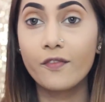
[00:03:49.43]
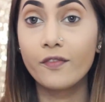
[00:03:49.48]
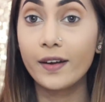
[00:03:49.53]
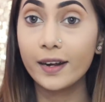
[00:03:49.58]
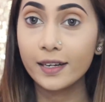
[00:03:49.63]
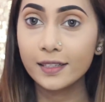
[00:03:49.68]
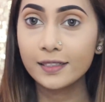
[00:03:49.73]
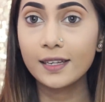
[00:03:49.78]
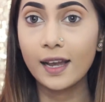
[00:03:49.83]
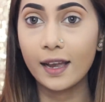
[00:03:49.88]

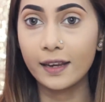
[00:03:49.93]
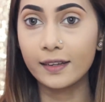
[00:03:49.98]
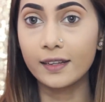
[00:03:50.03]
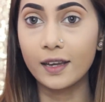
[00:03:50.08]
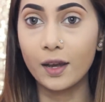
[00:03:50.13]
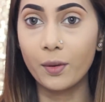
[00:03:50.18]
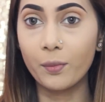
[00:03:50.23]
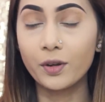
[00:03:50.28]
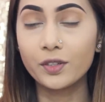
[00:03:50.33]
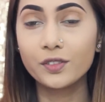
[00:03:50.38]
very
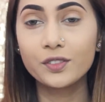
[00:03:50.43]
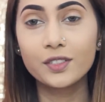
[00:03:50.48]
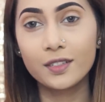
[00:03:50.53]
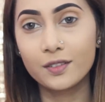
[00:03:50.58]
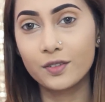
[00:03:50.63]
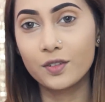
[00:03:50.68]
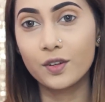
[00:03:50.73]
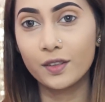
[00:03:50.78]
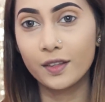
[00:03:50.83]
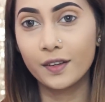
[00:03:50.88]
tiny amount
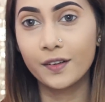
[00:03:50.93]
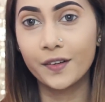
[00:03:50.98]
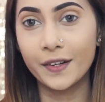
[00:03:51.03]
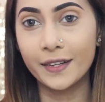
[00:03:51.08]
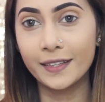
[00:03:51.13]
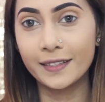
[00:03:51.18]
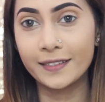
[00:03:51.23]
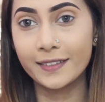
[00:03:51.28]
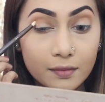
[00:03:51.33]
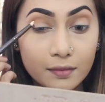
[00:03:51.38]
just on the
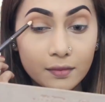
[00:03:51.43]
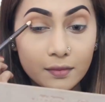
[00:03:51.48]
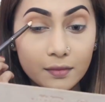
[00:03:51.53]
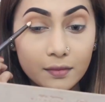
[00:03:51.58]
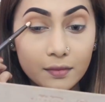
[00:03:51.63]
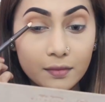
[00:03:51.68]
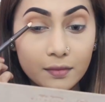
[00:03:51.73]
crease.